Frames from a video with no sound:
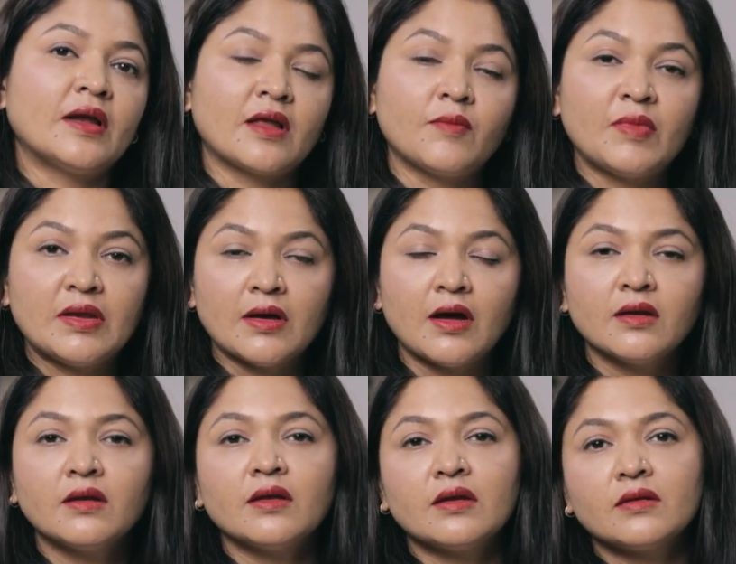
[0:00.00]
can be
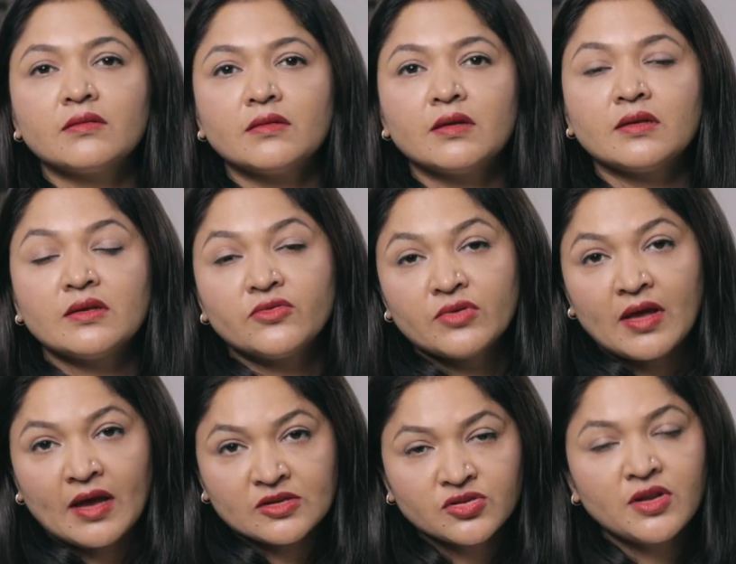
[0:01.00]
done. It
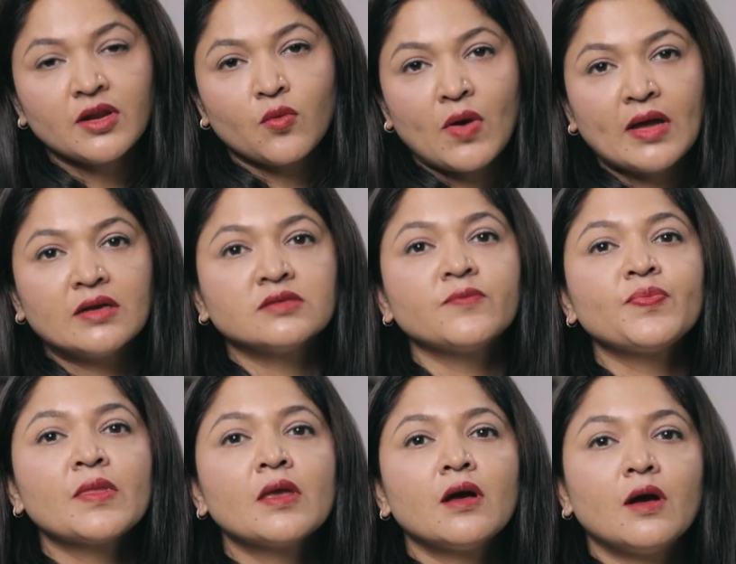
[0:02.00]
actually requires
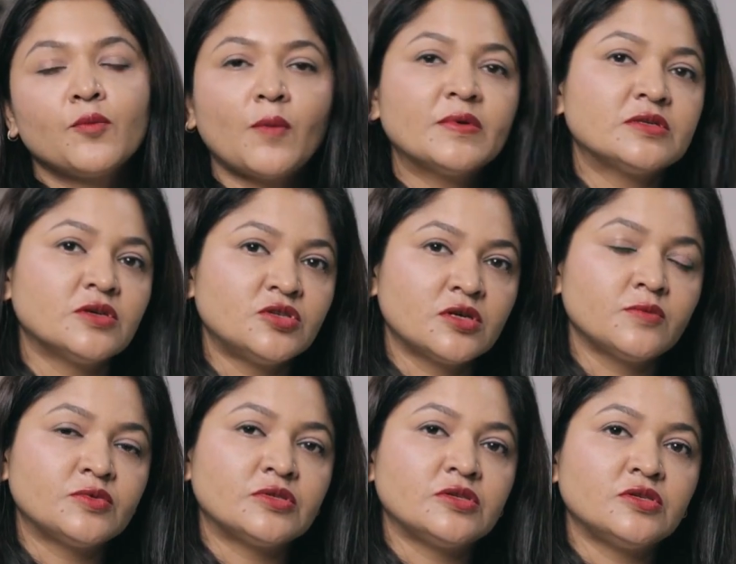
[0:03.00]
a proper surgical
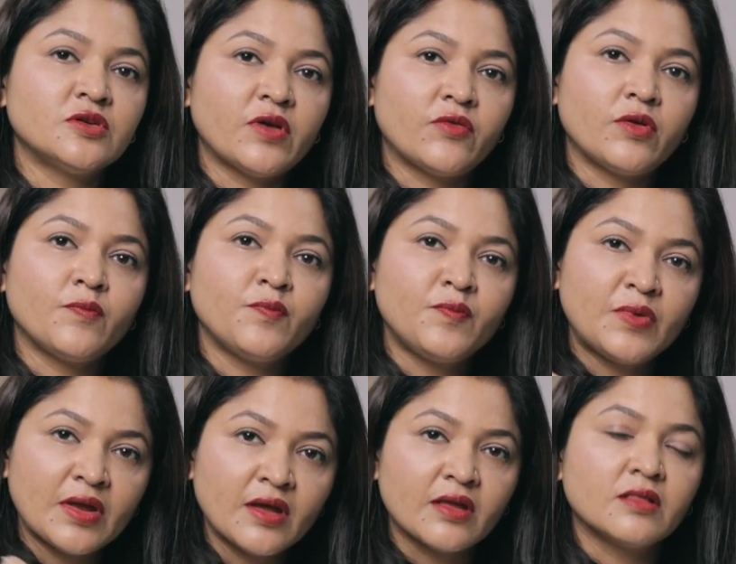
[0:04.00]
procedure where we
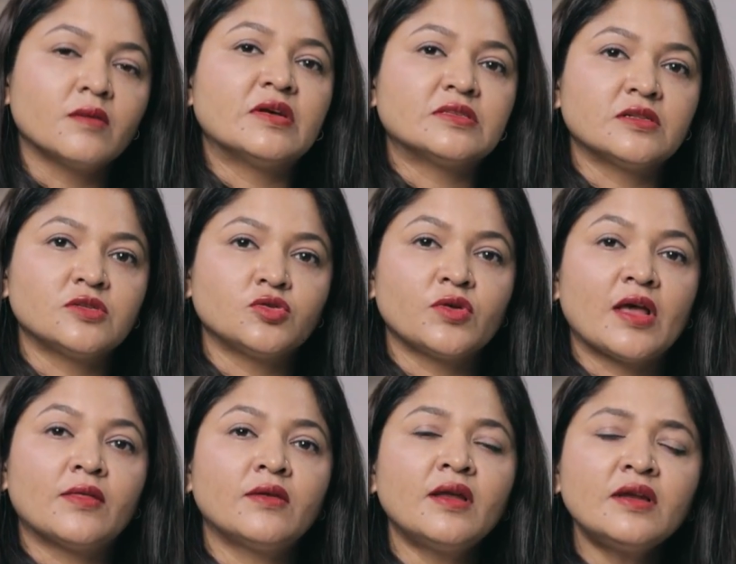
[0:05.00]
bring in the muscles
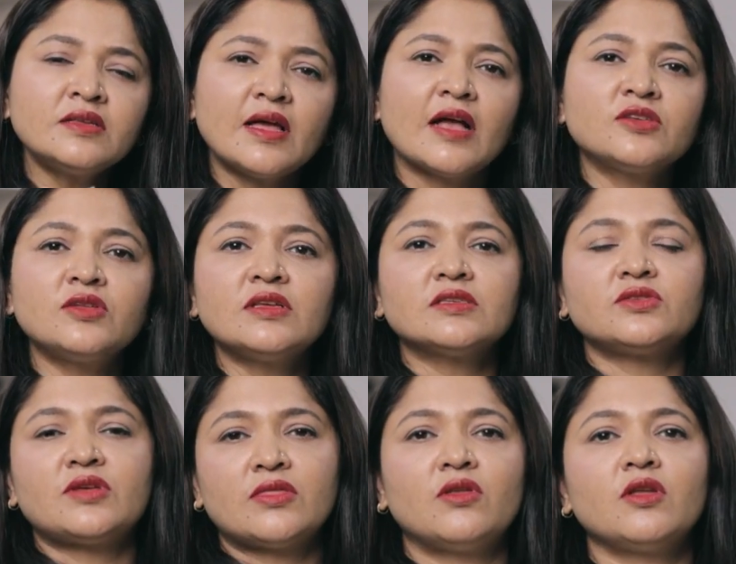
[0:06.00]
together, and it's actually a
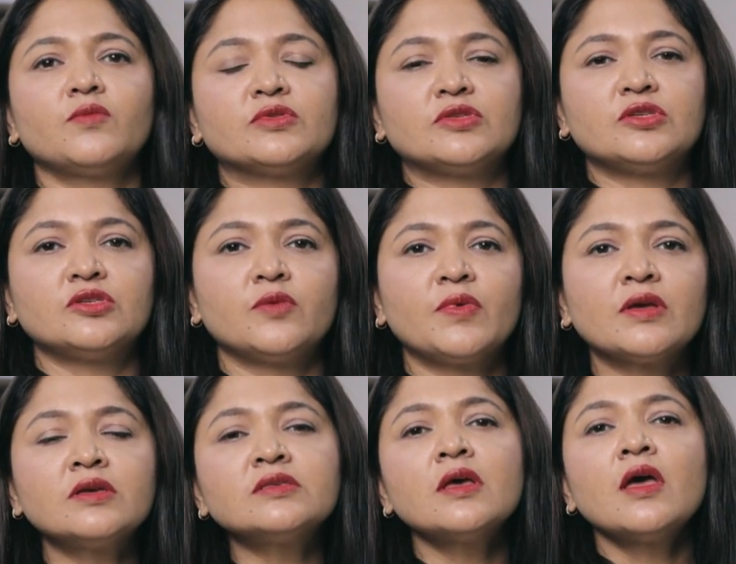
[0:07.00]
strengthening procedure,
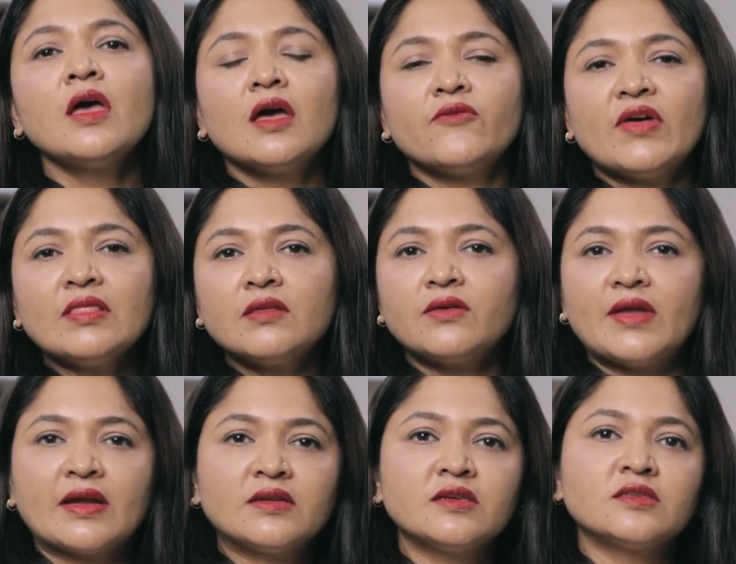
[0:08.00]
because when the
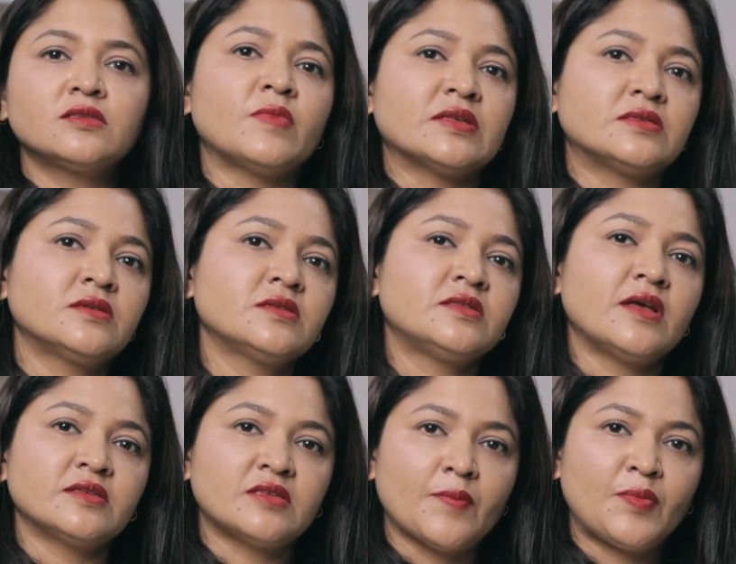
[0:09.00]
rectus muscles, they
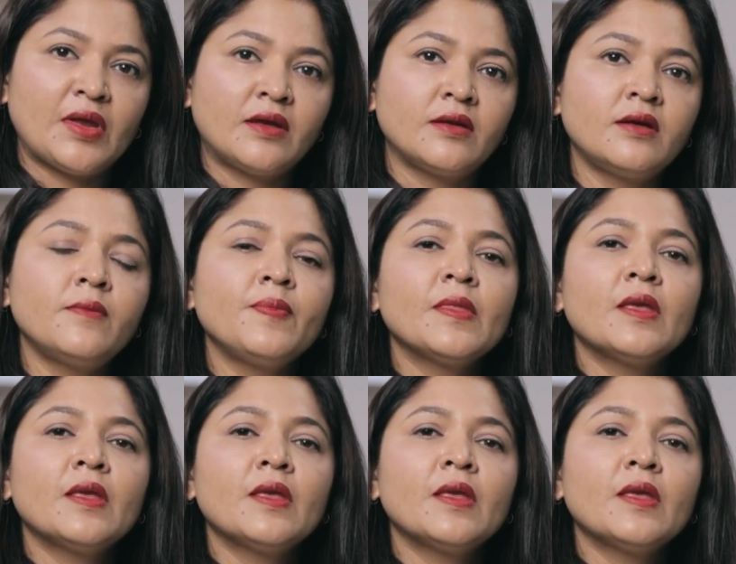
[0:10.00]
are separated,